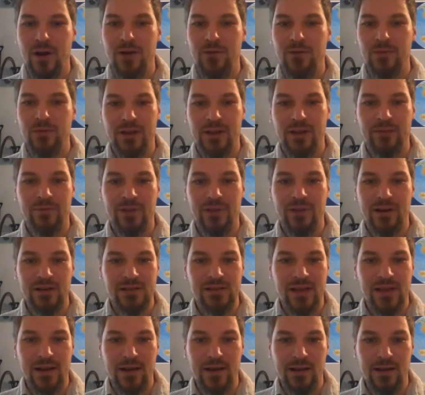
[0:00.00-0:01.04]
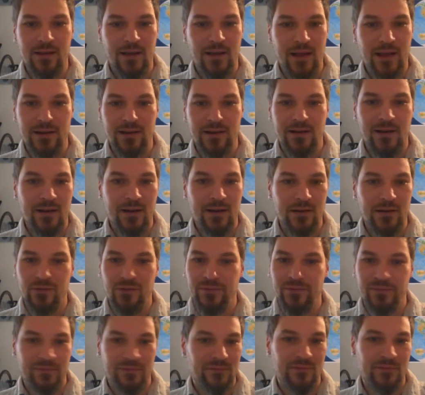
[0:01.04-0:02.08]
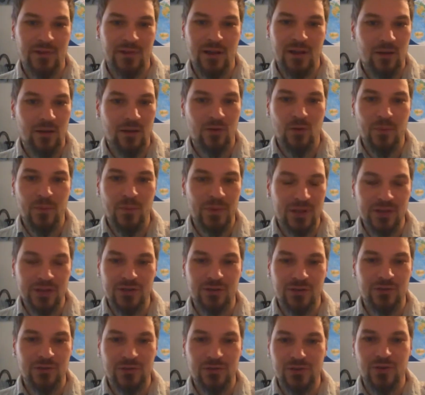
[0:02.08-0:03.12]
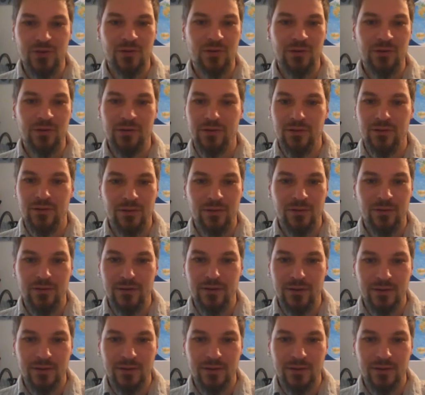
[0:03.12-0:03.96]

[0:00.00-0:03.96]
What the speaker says: around if there's any kind of competitions or